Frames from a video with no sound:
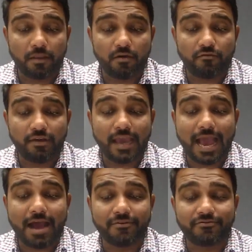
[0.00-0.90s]
we
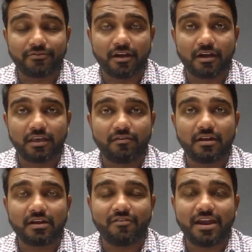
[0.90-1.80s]
have
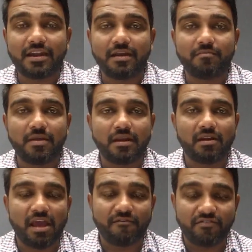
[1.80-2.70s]
given a quite a bit
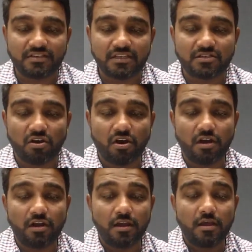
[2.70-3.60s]
of emphasis
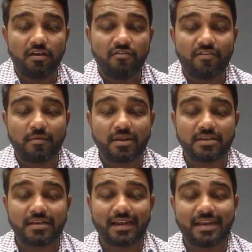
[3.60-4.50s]
on
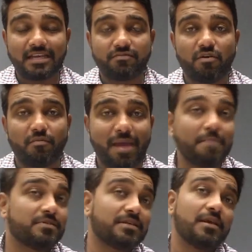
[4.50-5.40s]
fabrication techniques for
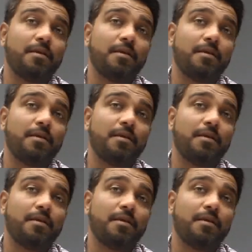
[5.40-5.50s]
MEMS.